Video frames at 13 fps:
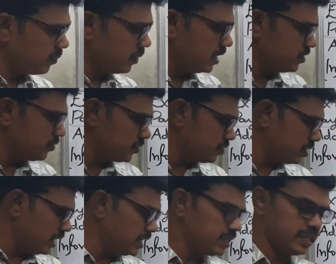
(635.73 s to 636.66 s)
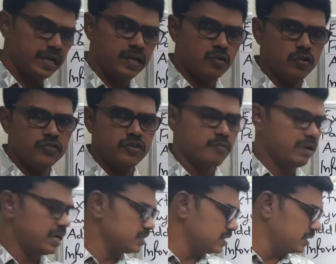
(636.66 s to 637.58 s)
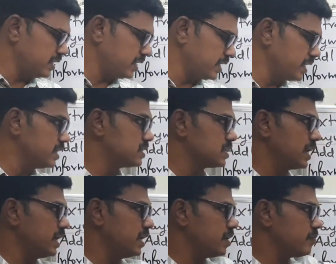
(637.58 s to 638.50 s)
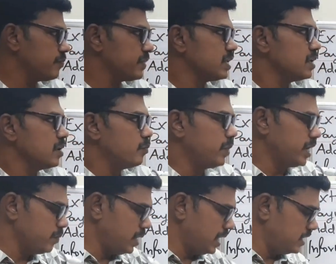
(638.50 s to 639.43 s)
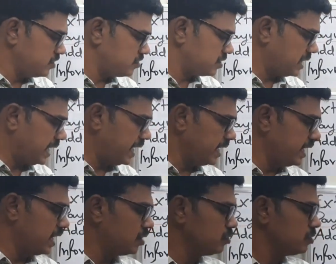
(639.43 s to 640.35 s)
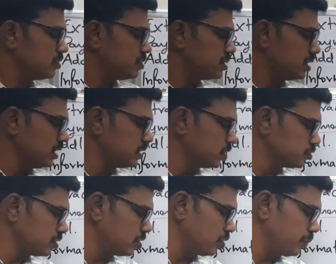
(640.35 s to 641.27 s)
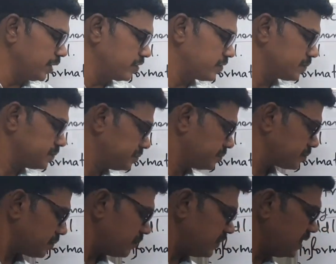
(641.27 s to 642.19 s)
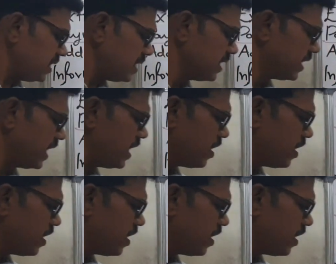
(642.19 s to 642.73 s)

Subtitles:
balance, we should write the closing balance in the credit side. Buy balance carried down 3,000 rupees. Right?